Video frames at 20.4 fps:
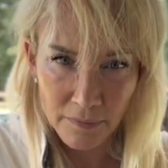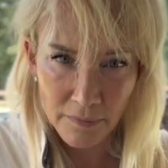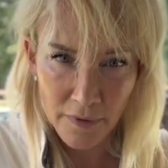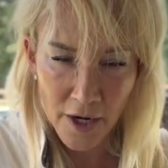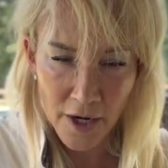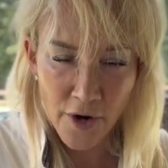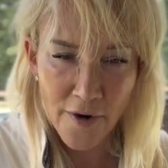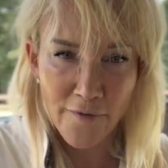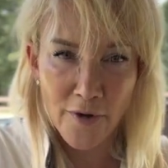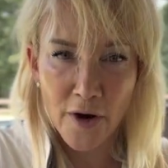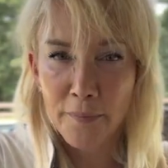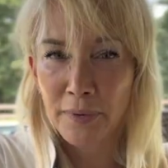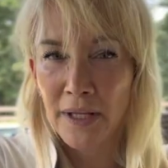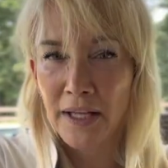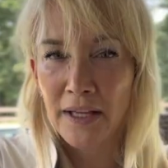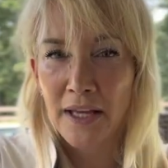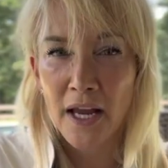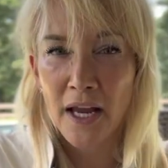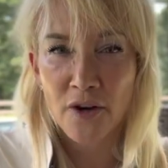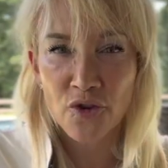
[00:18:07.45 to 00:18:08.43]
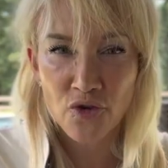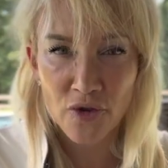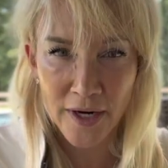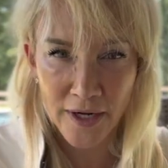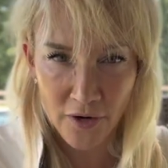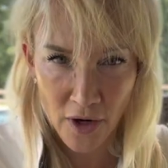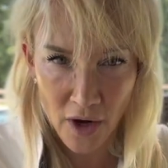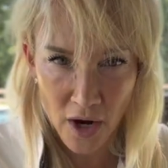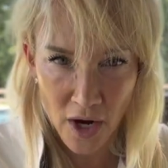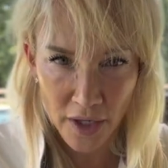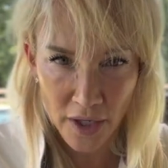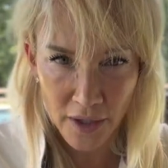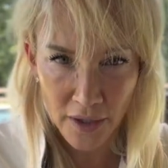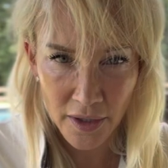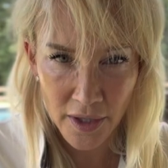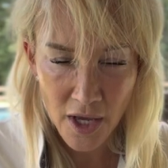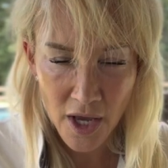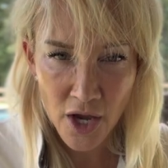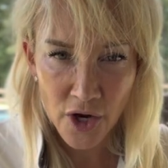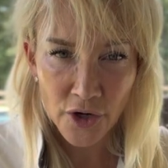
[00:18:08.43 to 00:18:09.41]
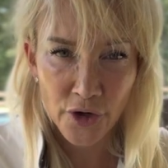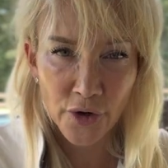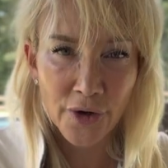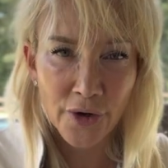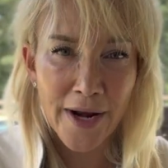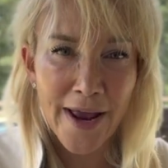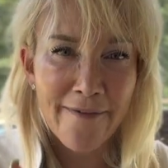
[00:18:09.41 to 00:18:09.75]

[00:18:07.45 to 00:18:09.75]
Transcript: and you have a completely untrained dog, you're gonna